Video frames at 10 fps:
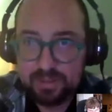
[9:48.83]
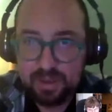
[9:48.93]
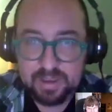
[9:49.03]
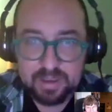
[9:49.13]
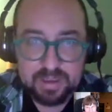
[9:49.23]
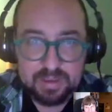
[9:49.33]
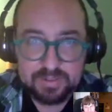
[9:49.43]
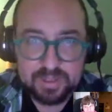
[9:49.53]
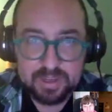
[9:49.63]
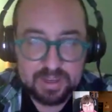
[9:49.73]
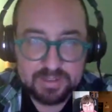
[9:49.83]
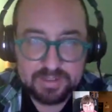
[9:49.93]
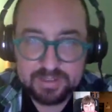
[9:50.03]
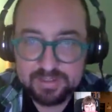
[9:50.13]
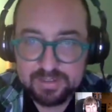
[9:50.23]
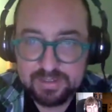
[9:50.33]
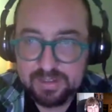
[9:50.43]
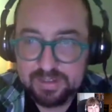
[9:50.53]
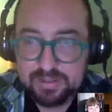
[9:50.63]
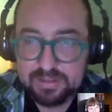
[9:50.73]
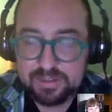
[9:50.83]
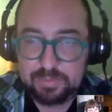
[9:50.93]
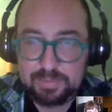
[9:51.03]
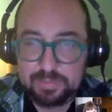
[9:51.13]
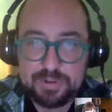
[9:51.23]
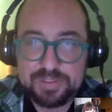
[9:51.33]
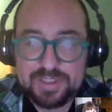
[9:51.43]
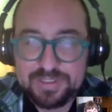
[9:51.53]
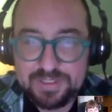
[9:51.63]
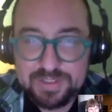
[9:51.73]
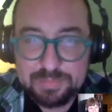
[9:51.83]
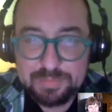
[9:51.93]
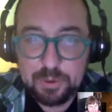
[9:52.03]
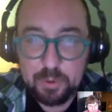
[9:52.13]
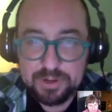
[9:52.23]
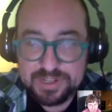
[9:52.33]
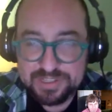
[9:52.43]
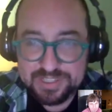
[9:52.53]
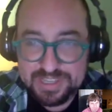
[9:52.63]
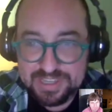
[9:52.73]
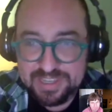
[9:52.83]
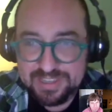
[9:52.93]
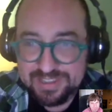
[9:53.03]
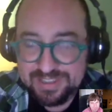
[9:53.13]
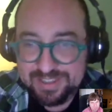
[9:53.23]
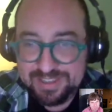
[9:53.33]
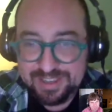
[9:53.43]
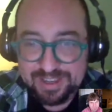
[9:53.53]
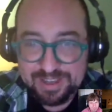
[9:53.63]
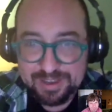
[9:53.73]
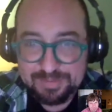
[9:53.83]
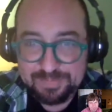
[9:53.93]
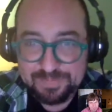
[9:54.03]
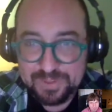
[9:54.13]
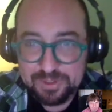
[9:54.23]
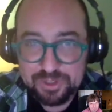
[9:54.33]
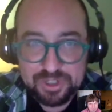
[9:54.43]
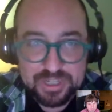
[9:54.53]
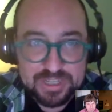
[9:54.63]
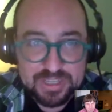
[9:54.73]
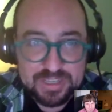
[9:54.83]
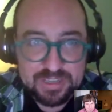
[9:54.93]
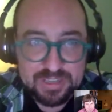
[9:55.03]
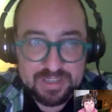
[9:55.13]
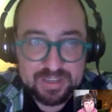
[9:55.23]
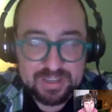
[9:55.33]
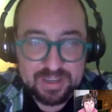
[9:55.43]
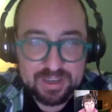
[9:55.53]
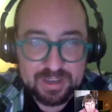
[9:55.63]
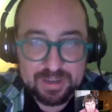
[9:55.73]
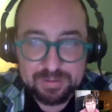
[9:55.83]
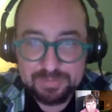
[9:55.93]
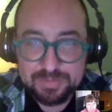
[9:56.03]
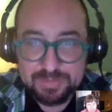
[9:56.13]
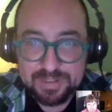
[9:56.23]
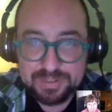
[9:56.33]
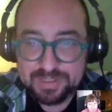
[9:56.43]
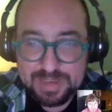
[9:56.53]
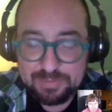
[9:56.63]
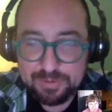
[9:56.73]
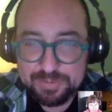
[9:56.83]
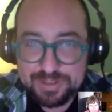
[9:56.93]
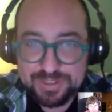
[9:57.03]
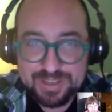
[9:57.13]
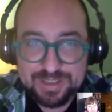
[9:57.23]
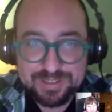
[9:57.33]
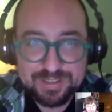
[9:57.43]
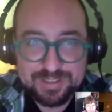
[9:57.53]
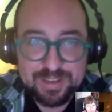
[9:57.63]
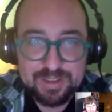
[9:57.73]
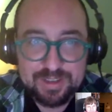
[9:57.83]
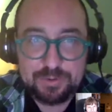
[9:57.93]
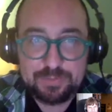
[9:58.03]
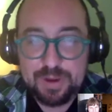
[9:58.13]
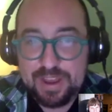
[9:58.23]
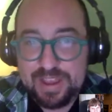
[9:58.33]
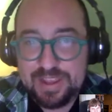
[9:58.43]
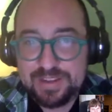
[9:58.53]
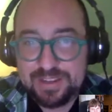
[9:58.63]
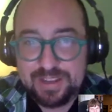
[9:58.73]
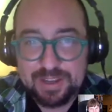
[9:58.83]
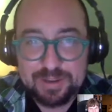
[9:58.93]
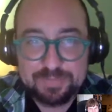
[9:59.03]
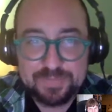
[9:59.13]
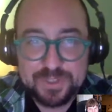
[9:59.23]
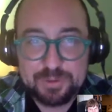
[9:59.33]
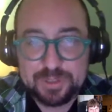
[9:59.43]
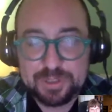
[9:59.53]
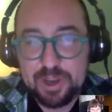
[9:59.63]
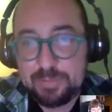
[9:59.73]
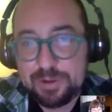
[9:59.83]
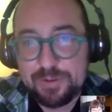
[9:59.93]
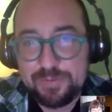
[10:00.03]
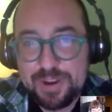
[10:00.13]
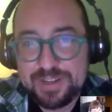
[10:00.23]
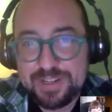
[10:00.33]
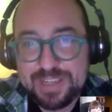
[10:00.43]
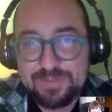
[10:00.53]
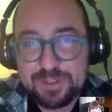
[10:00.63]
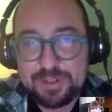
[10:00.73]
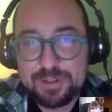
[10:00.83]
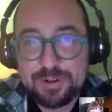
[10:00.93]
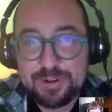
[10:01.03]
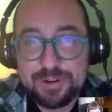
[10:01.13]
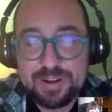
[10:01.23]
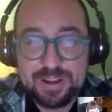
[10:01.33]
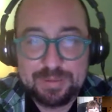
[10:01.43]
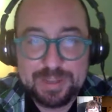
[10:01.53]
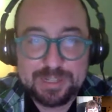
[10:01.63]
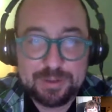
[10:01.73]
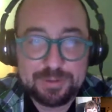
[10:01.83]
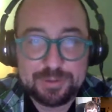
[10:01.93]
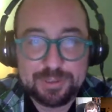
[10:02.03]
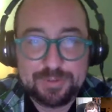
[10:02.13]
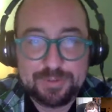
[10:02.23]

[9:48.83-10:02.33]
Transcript: I have got, so my princess is named Courtney Z. She is a skateboard princess. her ride. So a commoner friend gave it to her, and it goes really